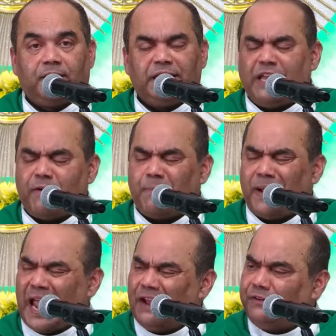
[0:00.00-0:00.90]
Give up
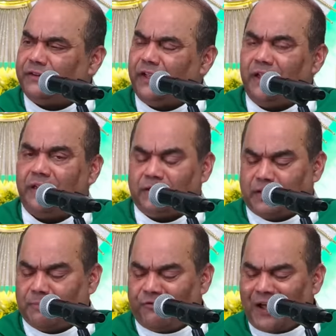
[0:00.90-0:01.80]
everything, the
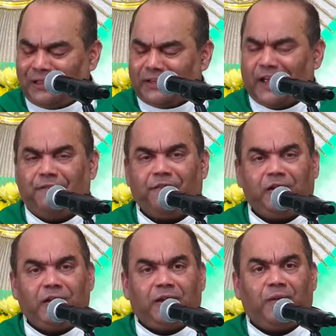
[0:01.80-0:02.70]
wealth,
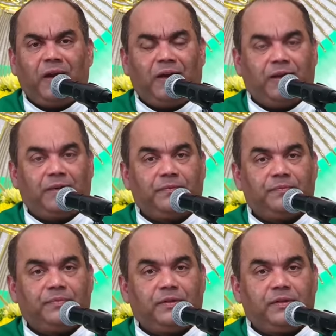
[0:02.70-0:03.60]
everything away
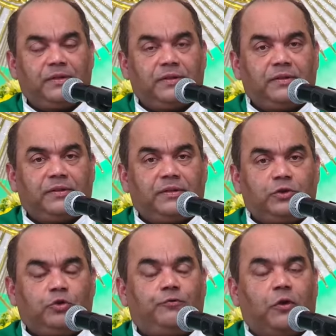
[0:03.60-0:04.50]

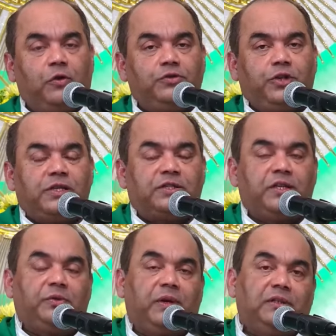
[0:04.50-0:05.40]
to follow Jesus, the
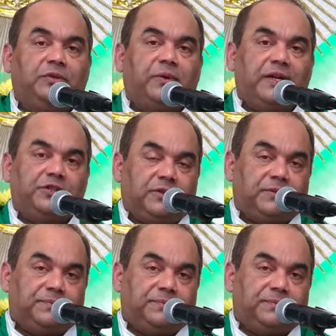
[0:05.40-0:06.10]
real treasure.